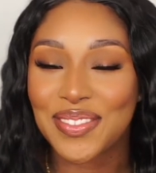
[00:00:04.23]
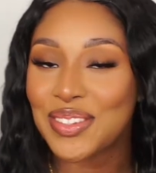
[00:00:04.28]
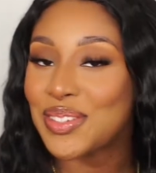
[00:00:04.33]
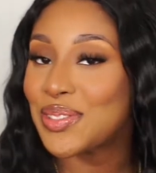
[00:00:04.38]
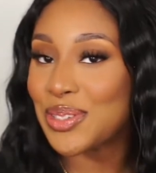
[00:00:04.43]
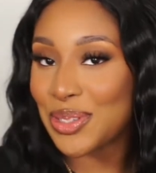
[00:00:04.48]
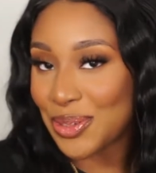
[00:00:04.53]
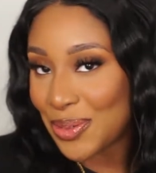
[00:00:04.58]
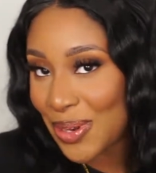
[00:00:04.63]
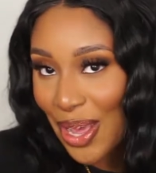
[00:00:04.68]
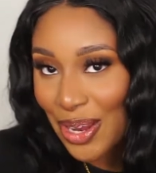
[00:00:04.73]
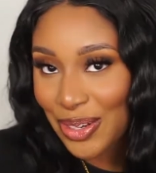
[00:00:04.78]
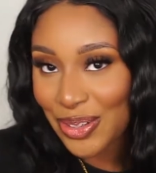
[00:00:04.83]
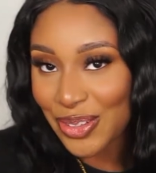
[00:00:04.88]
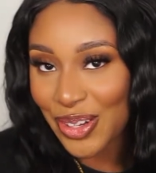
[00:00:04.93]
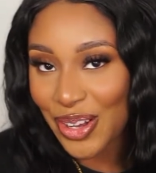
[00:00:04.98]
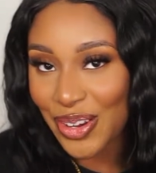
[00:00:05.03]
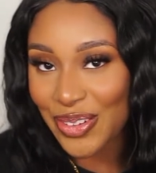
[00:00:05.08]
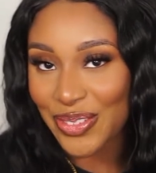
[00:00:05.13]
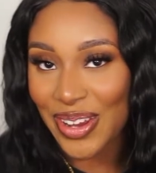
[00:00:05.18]
if you do not
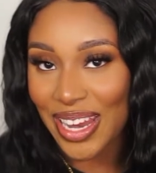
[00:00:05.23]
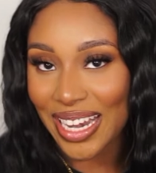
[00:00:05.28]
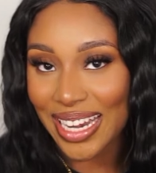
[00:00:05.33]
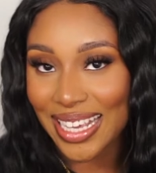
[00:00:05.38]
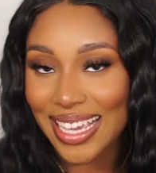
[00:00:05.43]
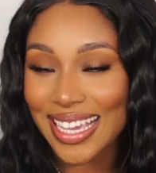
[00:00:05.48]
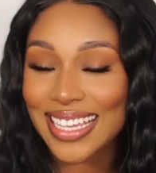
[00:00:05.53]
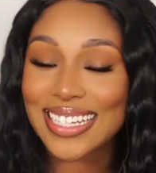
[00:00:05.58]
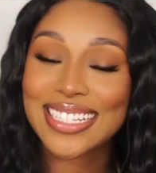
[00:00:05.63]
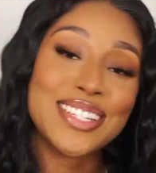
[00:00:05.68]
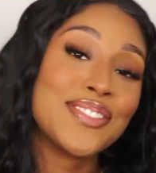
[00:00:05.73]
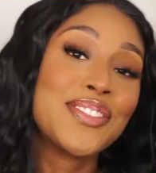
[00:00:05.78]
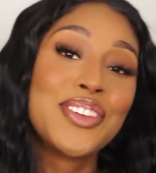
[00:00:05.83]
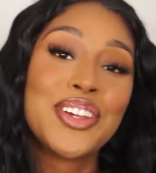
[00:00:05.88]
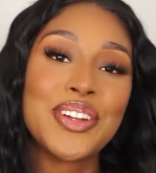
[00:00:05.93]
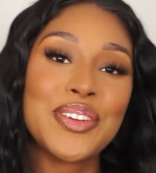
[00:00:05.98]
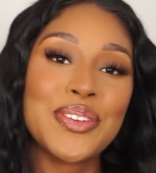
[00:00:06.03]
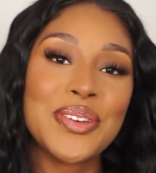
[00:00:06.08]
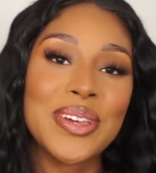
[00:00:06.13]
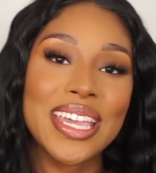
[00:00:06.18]
know already, and if
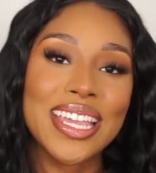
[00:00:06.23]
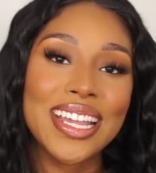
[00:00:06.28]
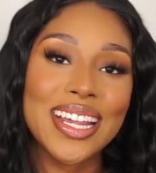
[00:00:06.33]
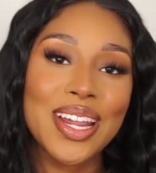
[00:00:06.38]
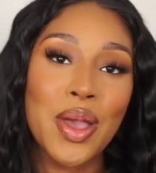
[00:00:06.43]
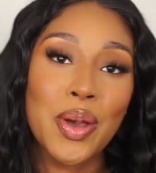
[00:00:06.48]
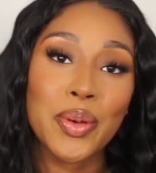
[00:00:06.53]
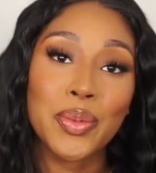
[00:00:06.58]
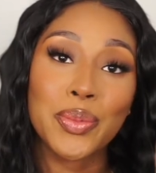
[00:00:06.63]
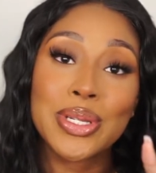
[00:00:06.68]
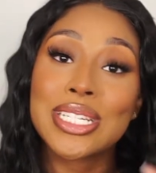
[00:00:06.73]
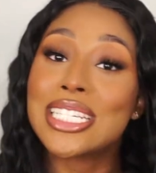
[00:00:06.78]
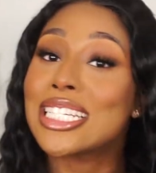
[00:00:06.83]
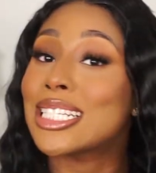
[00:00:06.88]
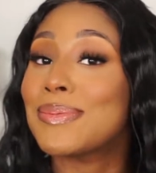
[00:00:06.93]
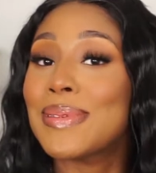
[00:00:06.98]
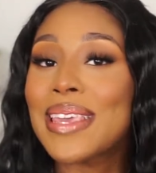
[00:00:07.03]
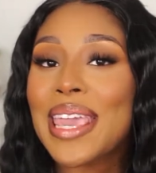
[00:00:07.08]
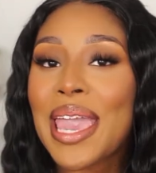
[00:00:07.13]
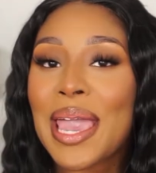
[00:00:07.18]
you're new here, we
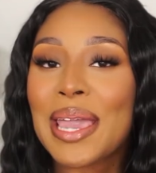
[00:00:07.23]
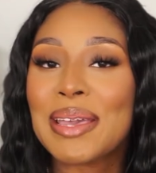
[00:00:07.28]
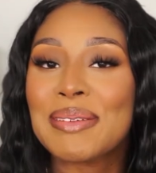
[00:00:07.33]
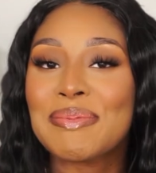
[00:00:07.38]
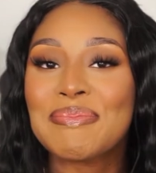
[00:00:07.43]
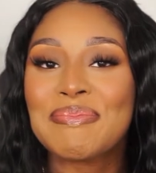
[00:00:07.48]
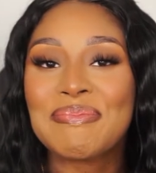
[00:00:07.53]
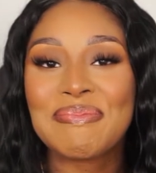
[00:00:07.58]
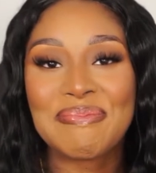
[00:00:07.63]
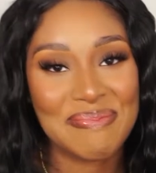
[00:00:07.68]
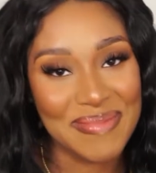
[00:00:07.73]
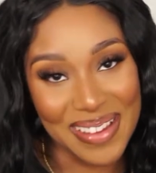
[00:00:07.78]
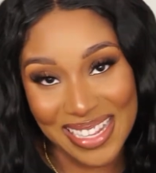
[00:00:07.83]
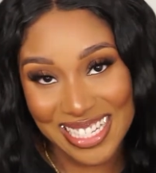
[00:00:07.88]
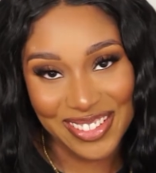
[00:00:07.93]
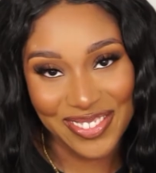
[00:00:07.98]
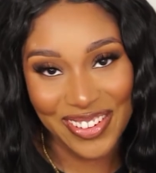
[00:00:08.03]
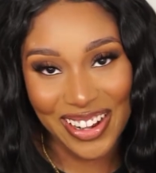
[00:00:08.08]
just became best